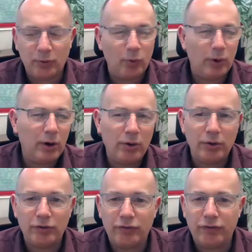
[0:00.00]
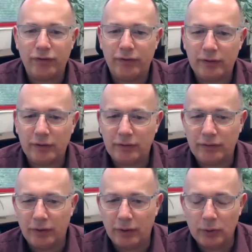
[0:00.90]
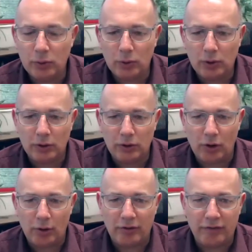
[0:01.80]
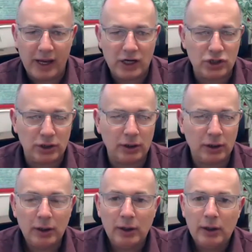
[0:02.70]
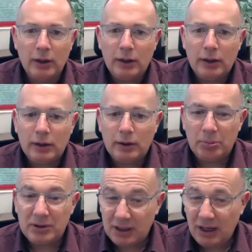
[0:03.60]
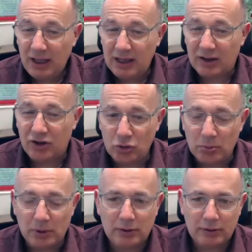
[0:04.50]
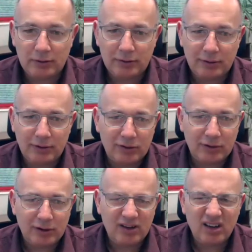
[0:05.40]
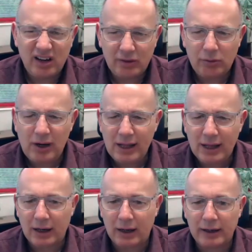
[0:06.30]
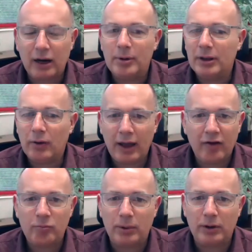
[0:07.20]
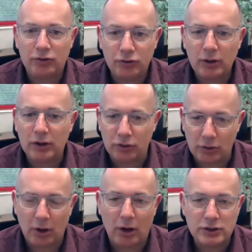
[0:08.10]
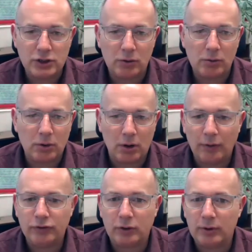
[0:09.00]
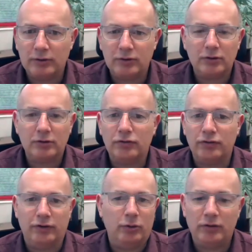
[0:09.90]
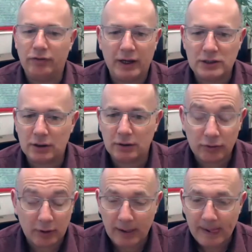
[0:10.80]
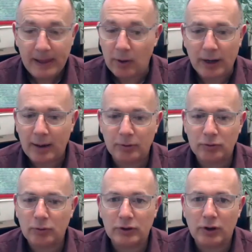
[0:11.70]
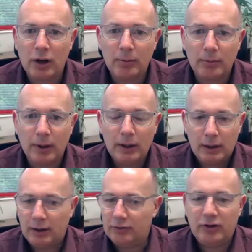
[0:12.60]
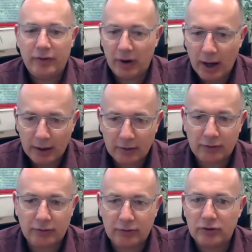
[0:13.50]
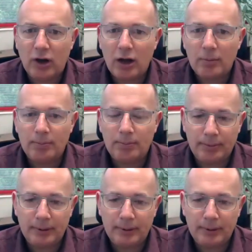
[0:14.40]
The world of flu and neuroinvasion, particularly in humans, it's really unclear. I mean, there have been certainly neurological consequences of flu infections that happens all the time, encephalitis type